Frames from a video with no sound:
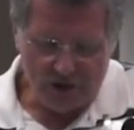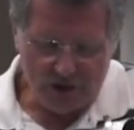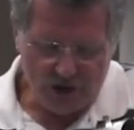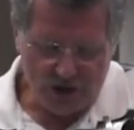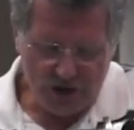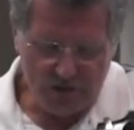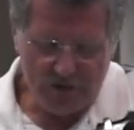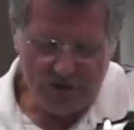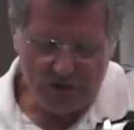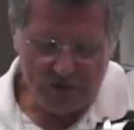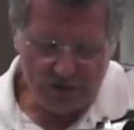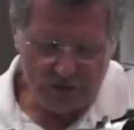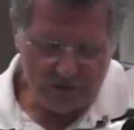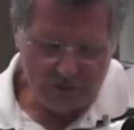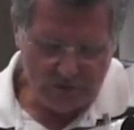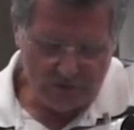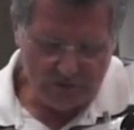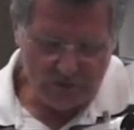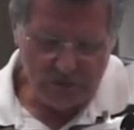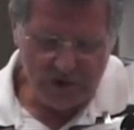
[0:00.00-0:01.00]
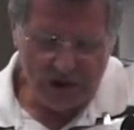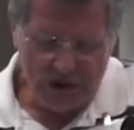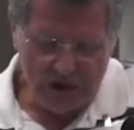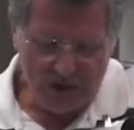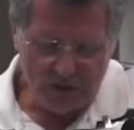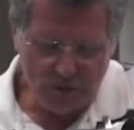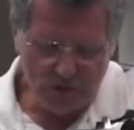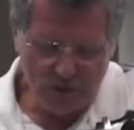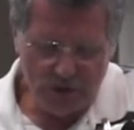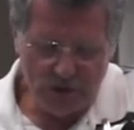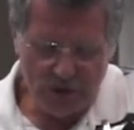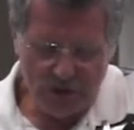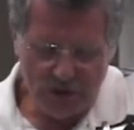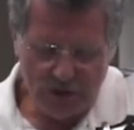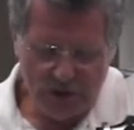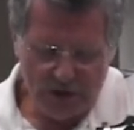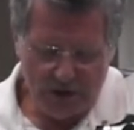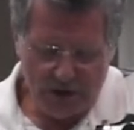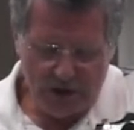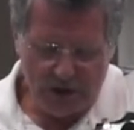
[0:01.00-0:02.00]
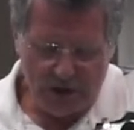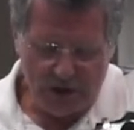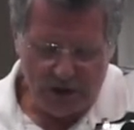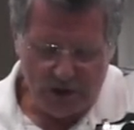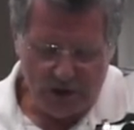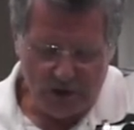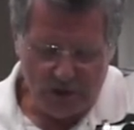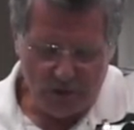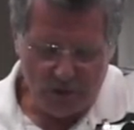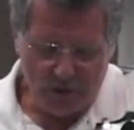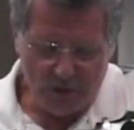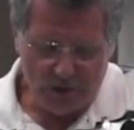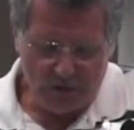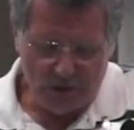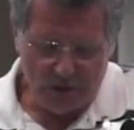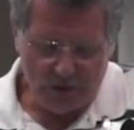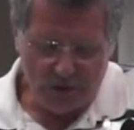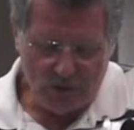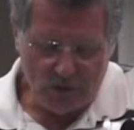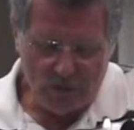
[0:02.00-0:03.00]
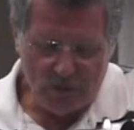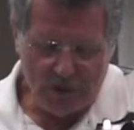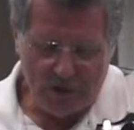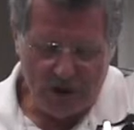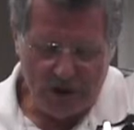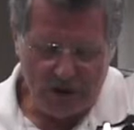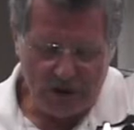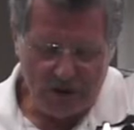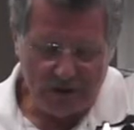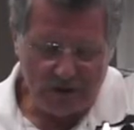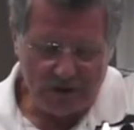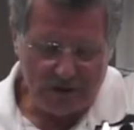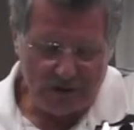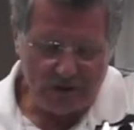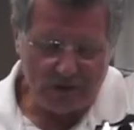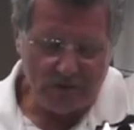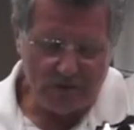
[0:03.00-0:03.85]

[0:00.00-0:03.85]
shifts downward when we combine